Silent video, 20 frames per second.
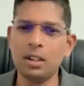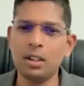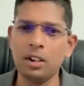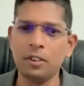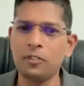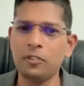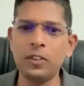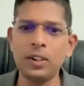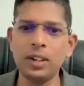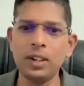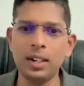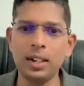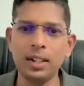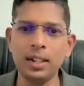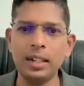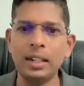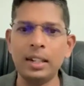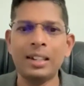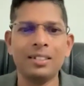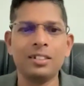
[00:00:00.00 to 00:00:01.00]

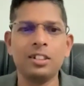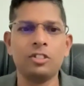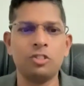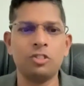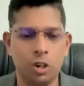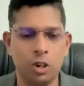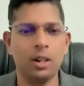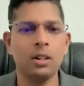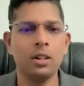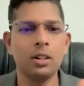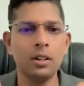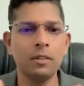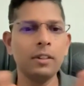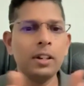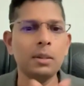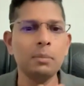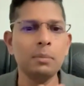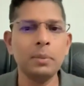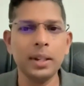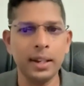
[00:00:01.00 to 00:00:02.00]
definitely the trunk
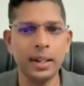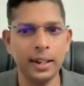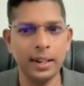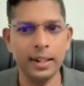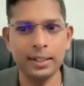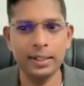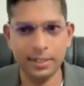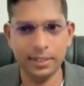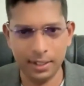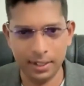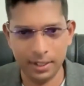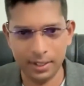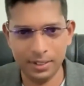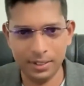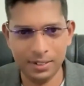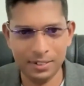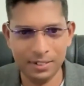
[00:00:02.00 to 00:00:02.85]
will be healthy.